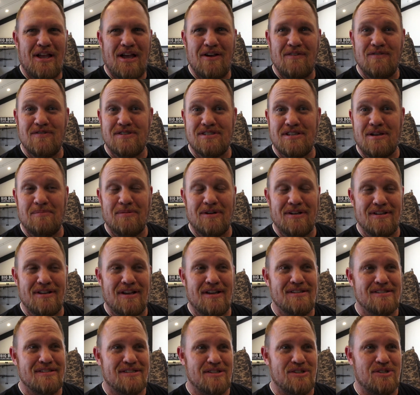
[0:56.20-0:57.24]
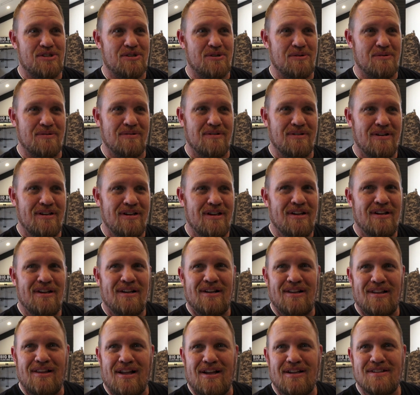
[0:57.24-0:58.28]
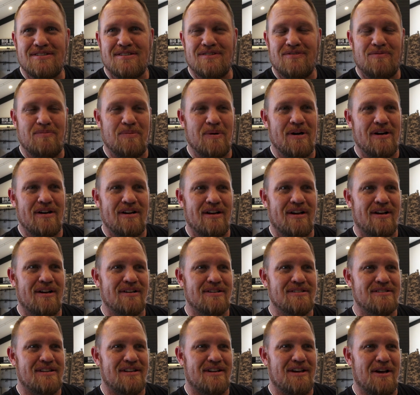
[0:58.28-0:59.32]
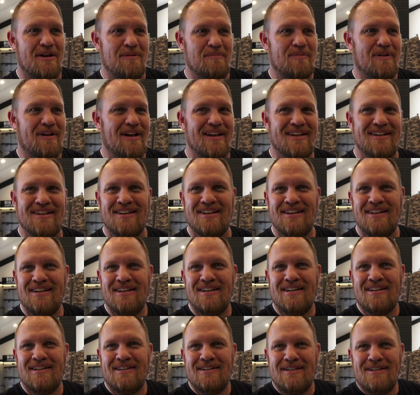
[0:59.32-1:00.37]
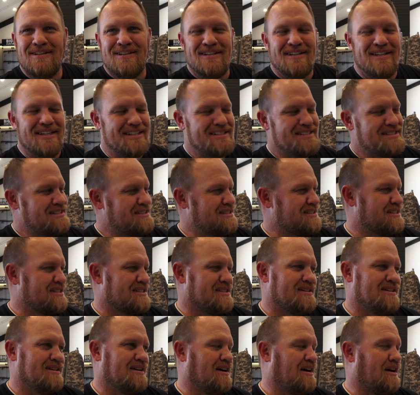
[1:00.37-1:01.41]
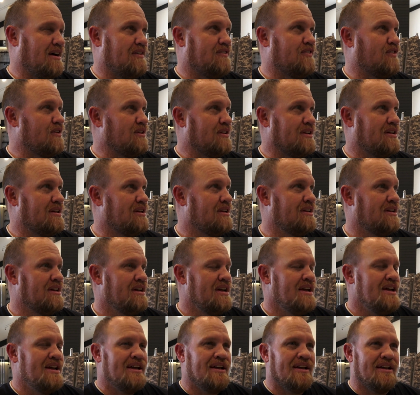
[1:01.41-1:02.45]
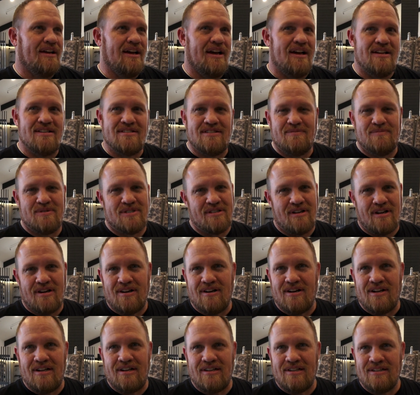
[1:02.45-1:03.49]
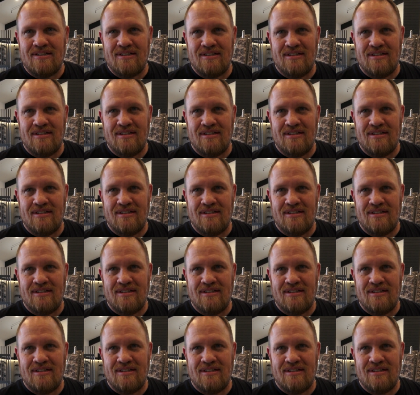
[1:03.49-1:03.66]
Have summoned us to shoot lots of prairie dogs, and I'm like, sounds terrible. It's awful, guys. I'm sorry.